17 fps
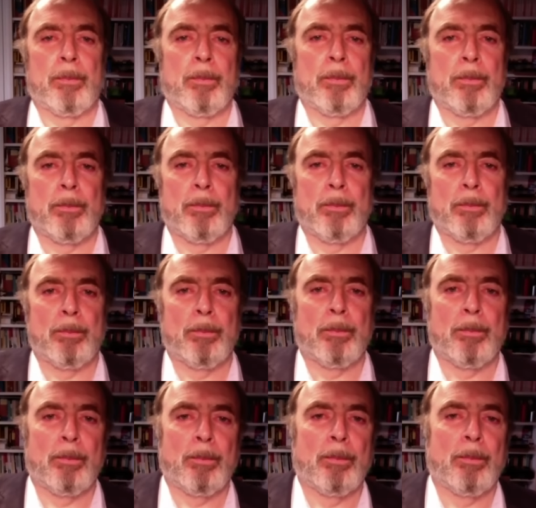
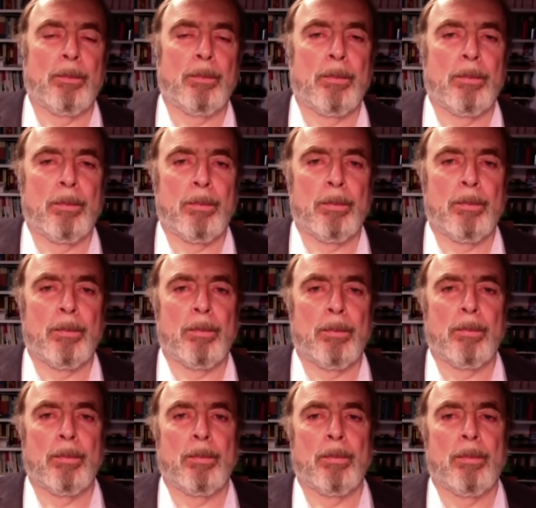
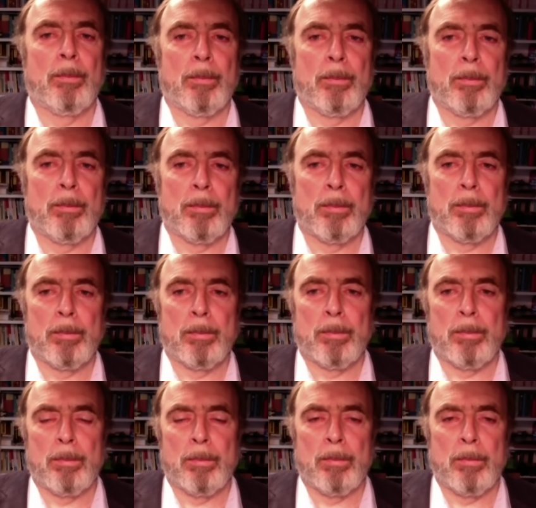
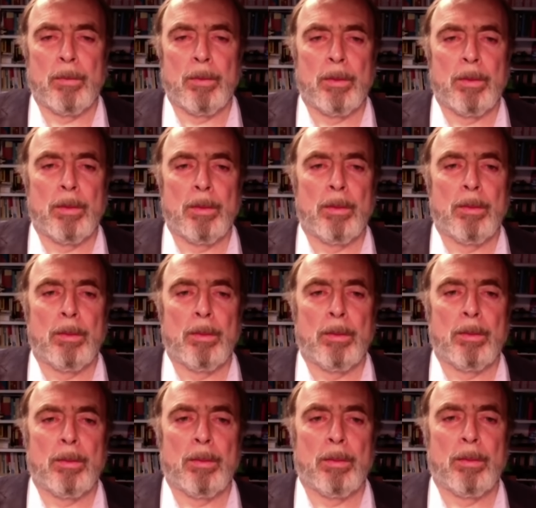
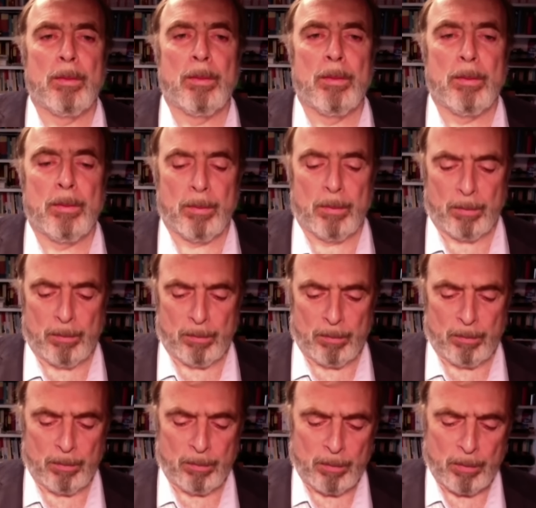
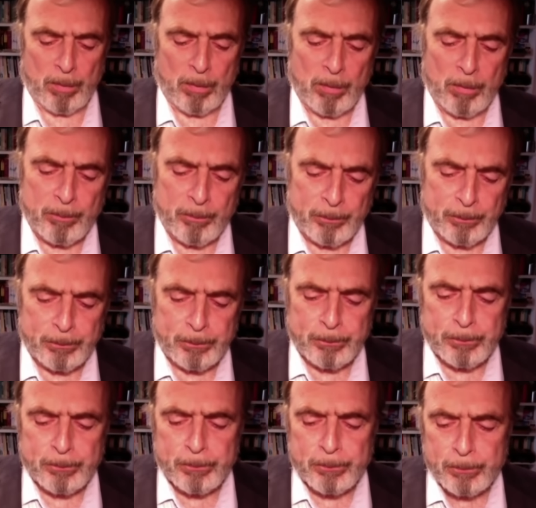
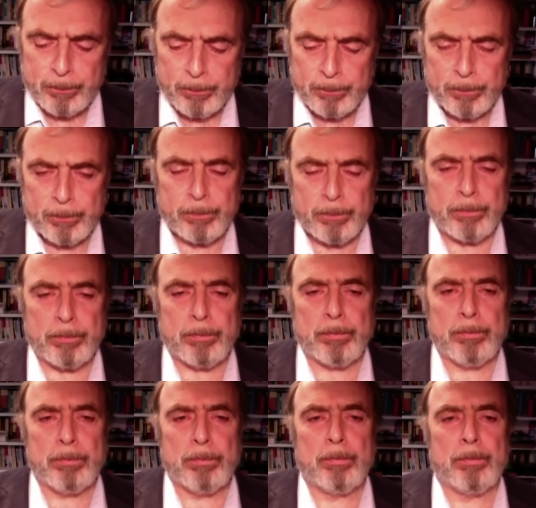
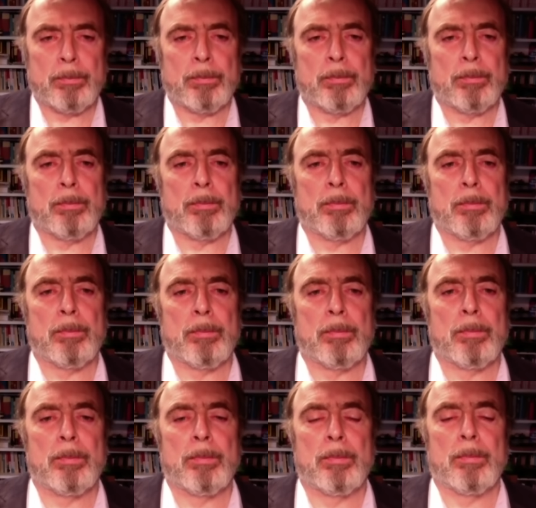
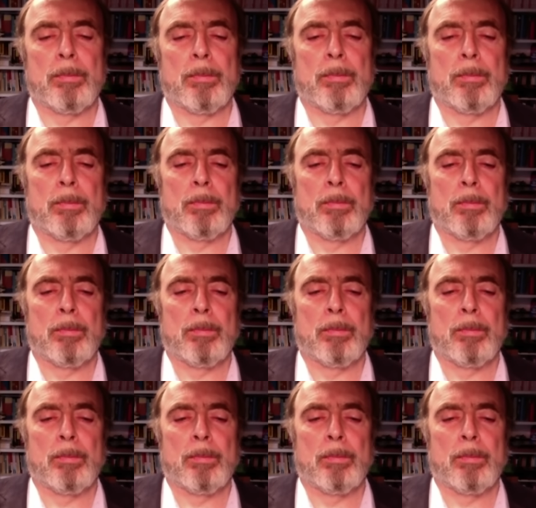No words are spoken by the person on screen.